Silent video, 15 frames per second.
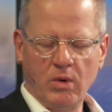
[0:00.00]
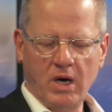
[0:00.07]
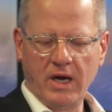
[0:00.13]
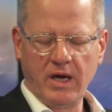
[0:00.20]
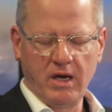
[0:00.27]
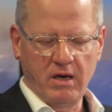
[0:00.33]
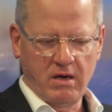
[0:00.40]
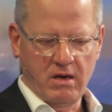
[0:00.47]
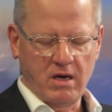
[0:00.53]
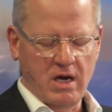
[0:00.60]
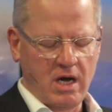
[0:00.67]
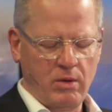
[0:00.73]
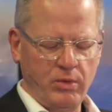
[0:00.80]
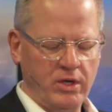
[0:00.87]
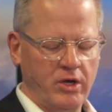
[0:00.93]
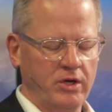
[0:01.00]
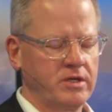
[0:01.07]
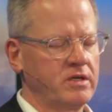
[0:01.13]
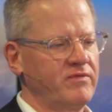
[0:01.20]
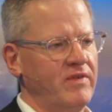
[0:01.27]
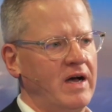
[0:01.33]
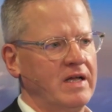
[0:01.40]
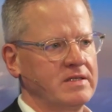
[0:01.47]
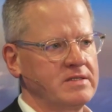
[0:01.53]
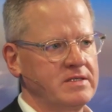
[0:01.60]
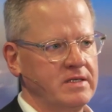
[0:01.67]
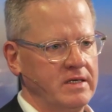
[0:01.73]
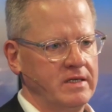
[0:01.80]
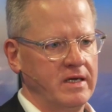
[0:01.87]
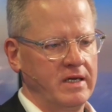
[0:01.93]
Why are we not
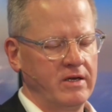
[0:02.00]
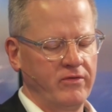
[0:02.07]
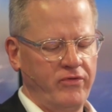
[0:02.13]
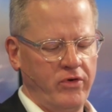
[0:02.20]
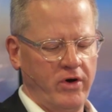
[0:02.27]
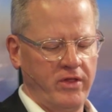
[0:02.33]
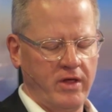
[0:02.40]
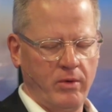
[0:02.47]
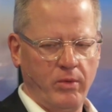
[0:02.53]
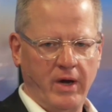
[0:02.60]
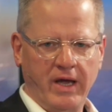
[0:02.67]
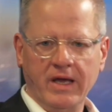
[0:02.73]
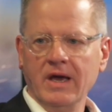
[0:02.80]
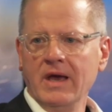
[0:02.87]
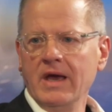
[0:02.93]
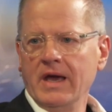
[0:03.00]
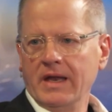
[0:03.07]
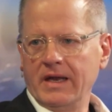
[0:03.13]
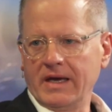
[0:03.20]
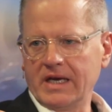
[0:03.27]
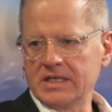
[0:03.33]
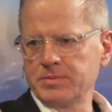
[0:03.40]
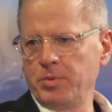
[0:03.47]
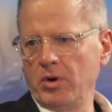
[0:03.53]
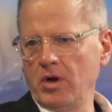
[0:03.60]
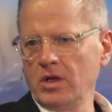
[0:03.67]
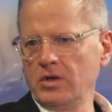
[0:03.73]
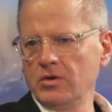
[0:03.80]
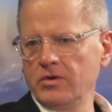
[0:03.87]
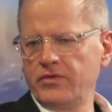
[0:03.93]
advanced in a further way? And I guess,
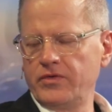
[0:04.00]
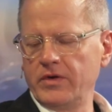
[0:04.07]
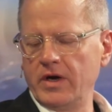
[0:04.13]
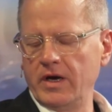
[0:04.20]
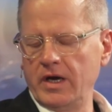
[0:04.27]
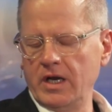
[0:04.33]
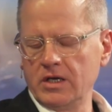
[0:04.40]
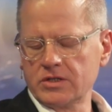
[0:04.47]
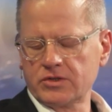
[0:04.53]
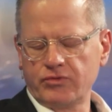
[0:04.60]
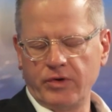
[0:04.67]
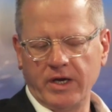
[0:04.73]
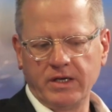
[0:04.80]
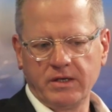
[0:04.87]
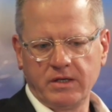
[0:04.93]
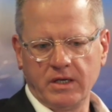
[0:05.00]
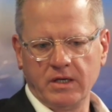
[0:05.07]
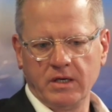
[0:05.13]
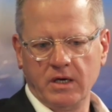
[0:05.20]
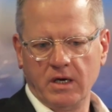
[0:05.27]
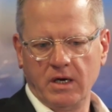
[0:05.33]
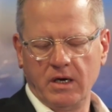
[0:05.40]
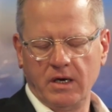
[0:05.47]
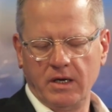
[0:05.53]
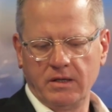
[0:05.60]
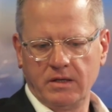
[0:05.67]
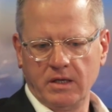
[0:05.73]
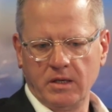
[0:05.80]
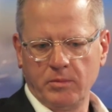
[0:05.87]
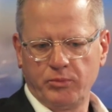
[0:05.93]
Paul, you've illustrated in
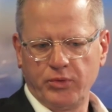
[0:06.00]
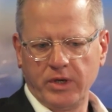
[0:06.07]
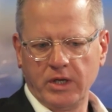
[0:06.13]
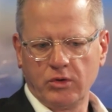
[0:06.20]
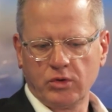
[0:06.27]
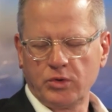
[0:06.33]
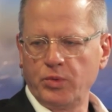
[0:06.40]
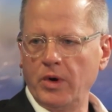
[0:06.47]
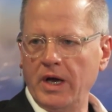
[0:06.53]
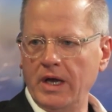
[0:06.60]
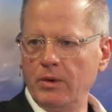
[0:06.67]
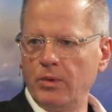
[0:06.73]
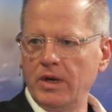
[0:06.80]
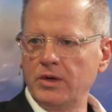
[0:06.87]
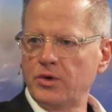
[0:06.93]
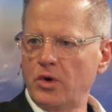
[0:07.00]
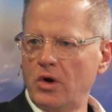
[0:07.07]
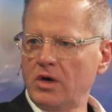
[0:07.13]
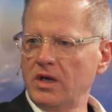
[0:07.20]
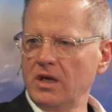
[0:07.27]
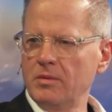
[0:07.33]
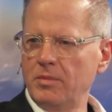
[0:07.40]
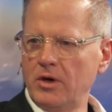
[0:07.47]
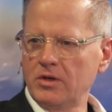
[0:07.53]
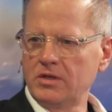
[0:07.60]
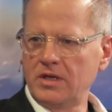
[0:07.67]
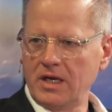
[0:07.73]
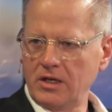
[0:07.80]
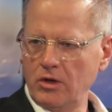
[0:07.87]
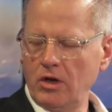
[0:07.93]
a pretty good way when talking
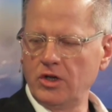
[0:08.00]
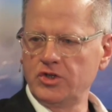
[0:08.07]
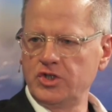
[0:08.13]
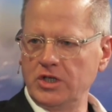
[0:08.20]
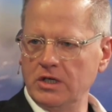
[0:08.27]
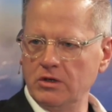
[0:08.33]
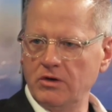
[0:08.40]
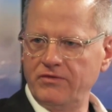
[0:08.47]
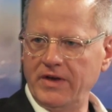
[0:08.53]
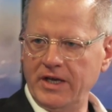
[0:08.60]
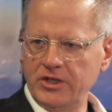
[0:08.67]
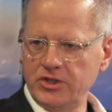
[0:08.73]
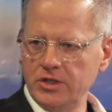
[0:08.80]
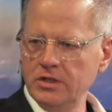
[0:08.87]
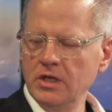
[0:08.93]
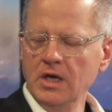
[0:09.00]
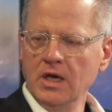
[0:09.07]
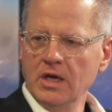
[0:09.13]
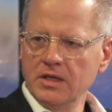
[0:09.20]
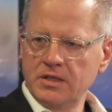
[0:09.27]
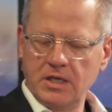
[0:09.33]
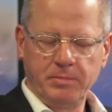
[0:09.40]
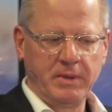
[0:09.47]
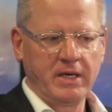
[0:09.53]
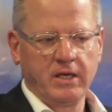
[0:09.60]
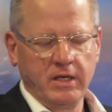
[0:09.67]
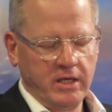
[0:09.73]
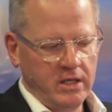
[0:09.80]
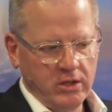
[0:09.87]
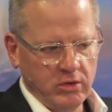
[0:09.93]
about technology innovation.
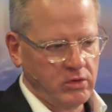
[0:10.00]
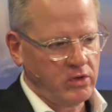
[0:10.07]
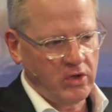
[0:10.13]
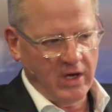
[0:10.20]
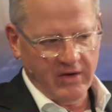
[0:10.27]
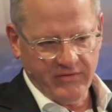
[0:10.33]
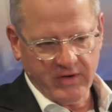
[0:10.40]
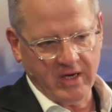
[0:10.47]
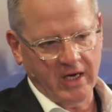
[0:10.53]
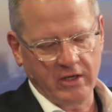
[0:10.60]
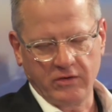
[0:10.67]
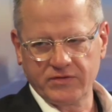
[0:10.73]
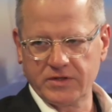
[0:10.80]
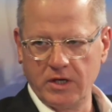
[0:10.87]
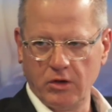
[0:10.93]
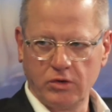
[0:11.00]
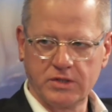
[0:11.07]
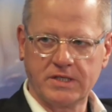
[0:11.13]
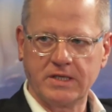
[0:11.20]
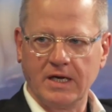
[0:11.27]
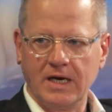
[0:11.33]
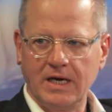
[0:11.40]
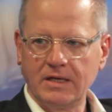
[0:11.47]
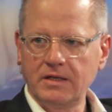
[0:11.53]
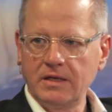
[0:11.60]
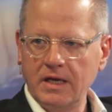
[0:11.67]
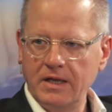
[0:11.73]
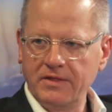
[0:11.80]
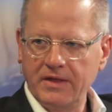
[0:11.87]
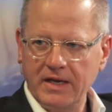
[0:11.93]
Typically, you have a kind of slow start,
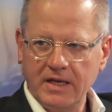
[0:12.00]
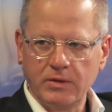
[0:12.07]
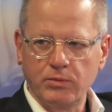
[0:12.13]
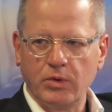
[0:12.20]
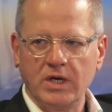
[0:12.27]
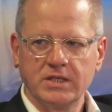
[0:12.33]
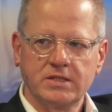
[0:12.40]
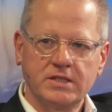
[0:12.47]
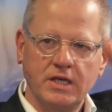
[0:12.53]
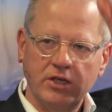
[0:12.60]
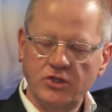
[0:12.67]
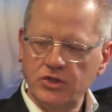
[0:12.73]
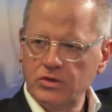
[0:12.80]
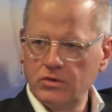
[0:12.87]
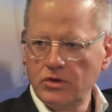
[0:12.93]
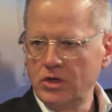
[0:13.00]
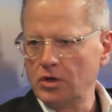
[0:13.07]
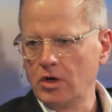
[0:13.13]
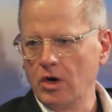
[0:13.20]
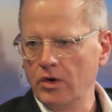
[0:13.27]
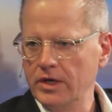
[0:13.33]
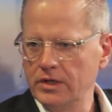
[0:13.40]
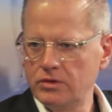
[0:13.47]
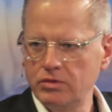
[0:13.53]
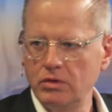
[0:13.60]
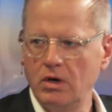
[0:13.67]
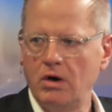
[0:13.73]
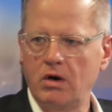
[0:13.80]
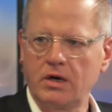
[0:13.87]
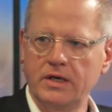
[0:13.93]
and then at one stage you go
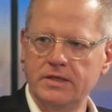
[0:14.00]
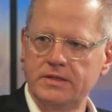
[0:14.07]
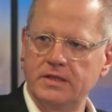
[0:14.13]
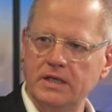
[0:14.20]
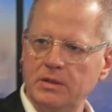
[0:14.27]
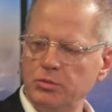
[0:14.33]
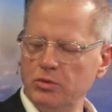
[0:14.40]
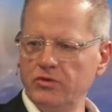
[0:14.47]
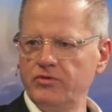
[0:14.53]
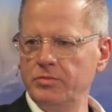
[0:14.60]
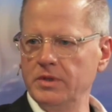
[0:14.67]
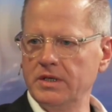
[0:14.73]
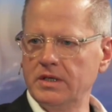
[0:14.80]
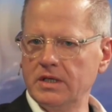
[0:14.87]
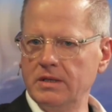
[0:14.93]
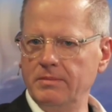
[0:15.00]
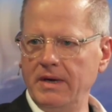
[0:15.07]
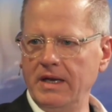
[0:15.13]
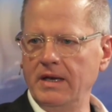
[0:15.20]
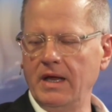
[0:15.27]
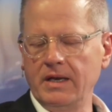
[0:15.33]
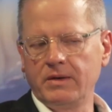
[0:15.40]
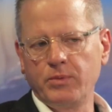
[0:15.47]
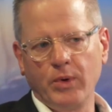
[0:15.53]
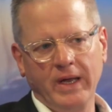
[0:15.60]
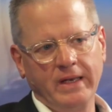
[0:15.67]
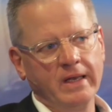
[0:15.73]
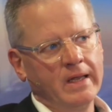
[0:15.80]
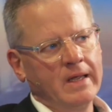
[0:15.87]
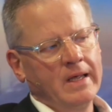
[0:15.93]
into a hockey stick movement. And
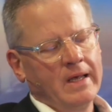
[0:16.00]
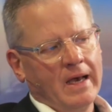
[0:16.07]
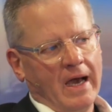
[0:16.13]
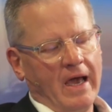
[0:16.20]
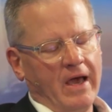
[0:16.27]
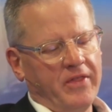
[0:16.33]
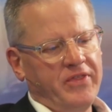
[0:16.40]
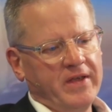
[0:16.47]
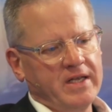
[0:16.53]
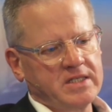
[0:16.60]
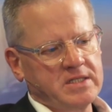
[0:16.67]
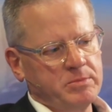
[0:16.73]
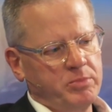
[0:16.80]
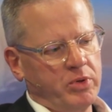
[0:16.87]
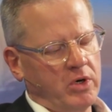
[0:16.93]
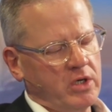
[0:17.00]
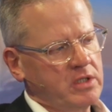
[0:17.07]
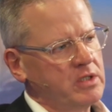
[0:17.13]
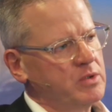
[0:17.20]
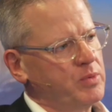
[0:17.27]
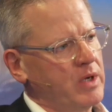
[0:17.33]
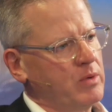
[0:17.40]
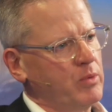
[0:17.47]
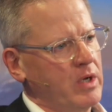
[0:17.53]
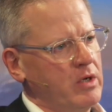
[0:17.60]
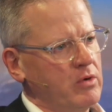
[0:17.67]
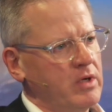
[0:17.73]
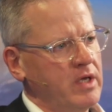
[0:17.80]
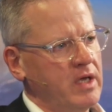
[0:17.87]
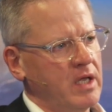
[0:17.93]
when I think it's important when
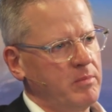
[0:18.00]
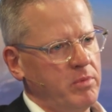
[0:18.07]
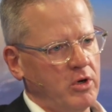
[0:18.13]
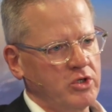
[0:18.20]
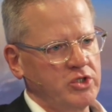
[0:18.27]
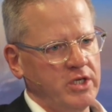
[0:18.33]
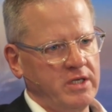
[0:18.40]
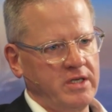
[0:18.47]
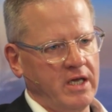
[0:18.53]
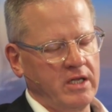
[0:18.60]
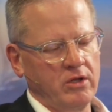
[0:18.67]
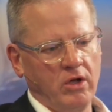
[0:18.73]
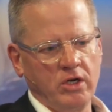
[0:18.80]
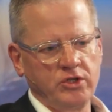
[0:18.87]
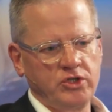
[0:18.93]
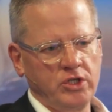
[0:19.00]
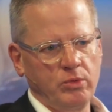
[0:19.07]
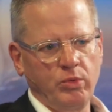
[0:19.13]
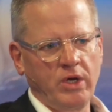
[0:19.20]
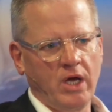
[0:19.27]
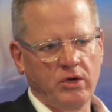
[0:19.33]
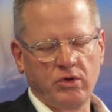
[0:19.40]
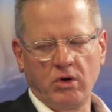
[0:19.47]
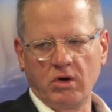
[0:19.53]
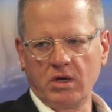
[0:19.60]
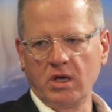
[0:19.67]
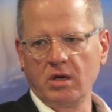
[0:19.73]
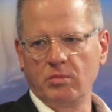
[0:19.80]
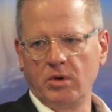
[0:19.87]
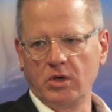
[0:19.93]
looking at blockchain technology, we are
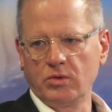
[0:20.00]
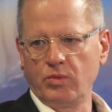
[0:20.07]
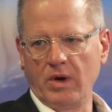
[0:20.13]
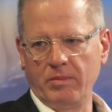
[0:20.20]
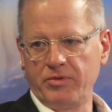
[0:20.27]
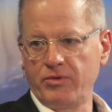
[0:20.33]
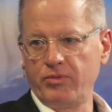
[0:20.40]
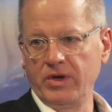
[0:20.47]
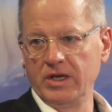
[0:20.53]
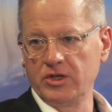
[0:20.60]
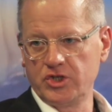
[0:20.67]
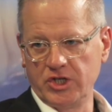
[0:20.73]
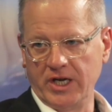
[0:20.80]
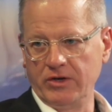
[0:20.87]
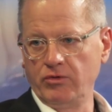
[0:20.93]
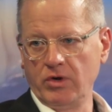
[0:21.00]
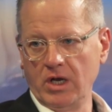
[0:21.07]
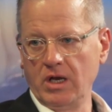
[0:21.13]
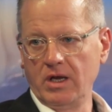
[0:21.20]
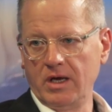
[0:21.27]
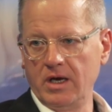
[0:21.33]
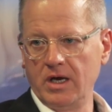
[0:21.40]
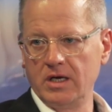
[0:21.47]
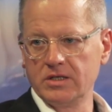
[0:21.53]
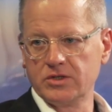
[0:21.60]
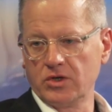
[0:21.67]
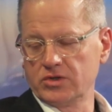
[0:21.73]
talking about Web3 in general.